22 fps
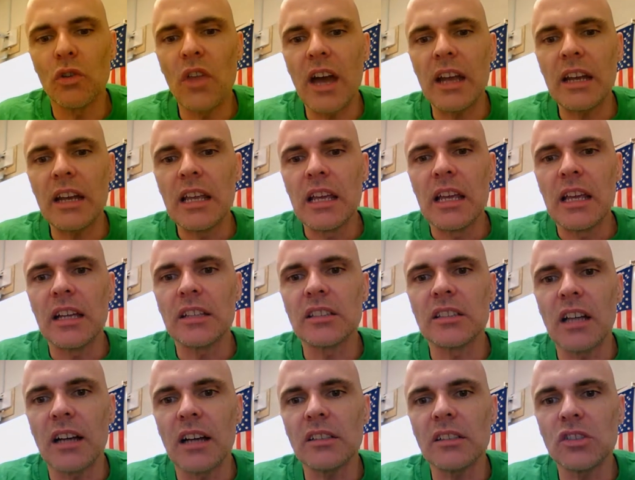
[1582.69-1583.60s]
So
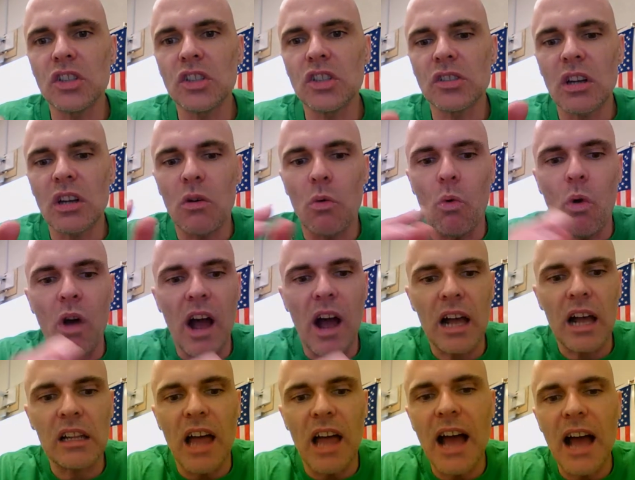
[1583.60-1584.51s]
that it's not just
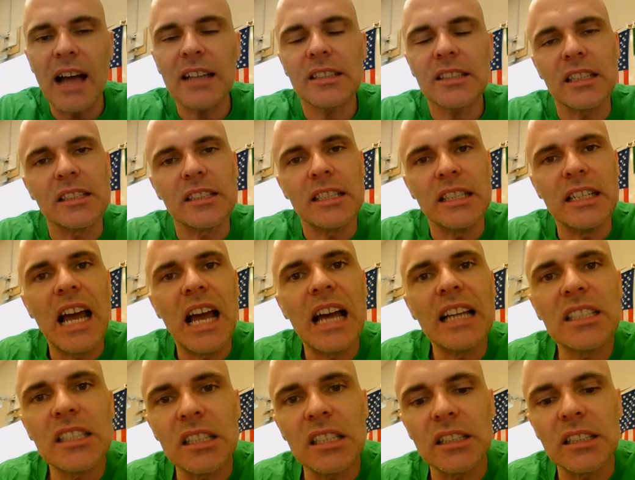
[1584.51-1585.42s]
a class
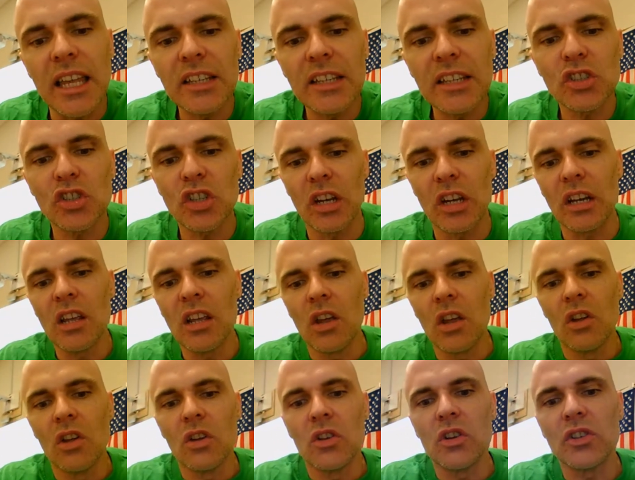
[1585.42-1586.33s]
that's in
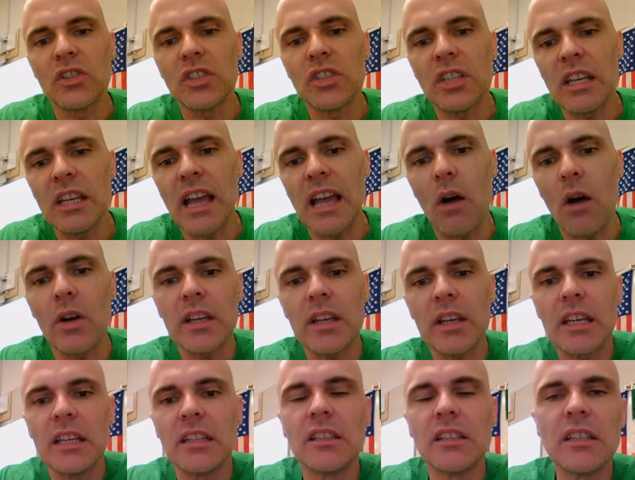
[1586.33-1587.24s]
isolation. You're
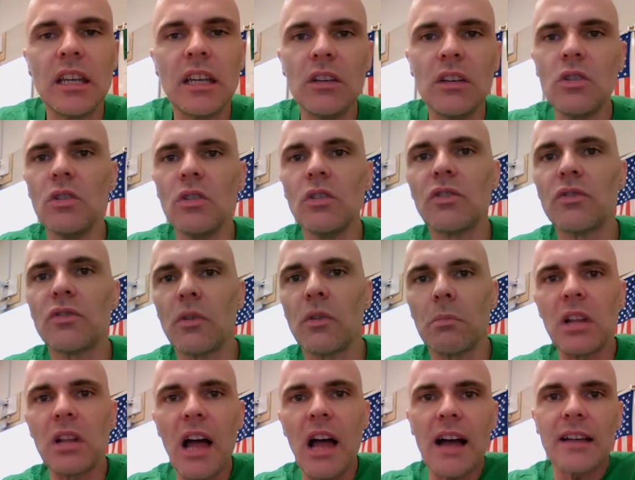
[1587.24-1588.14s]
seeing how it
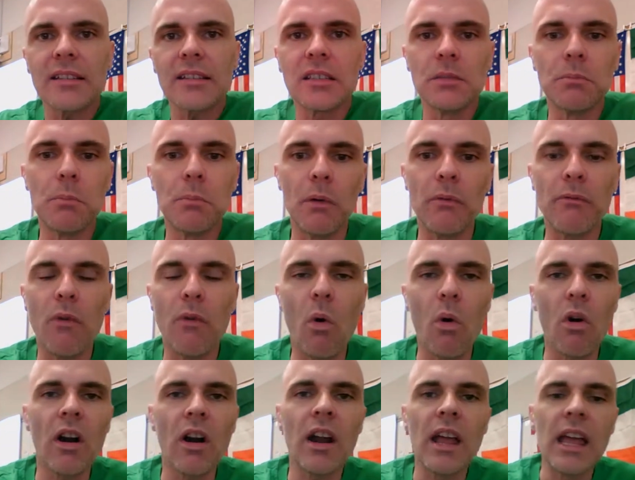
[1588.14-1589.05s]
continues from classes
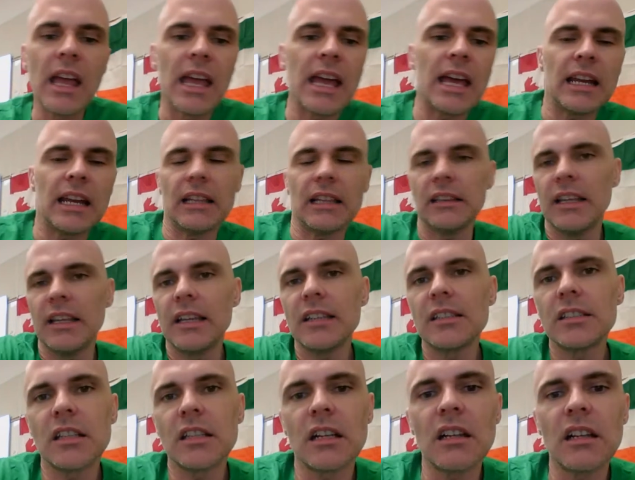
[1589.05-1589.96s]
before and
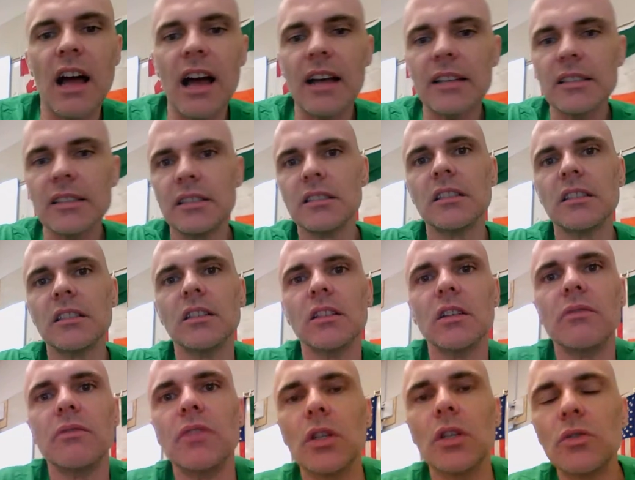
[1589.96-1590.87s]
it links to
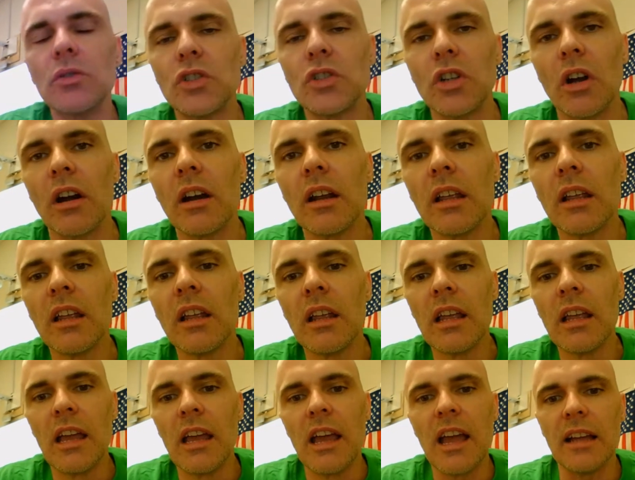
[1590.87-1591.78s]
classes in the future.